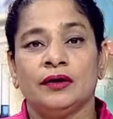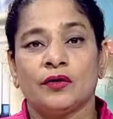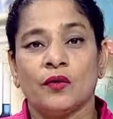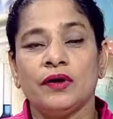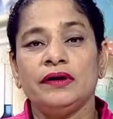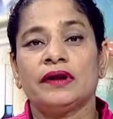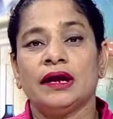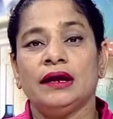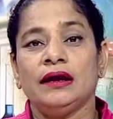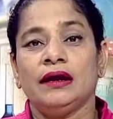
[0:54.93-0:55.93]
road,
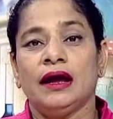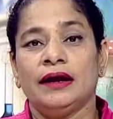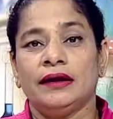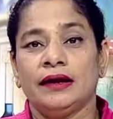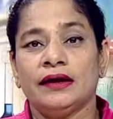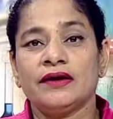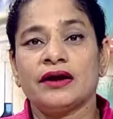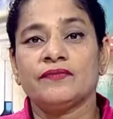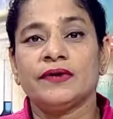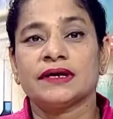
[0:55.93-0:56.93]
rail and air
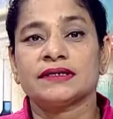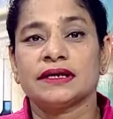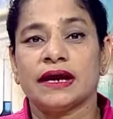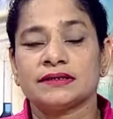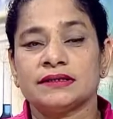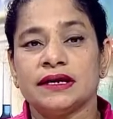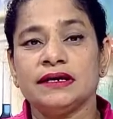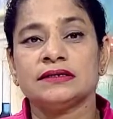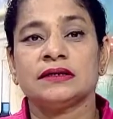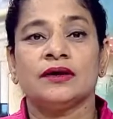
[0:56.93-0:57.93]
traffic
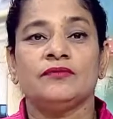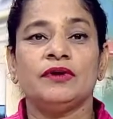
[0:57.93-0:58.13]
accidents.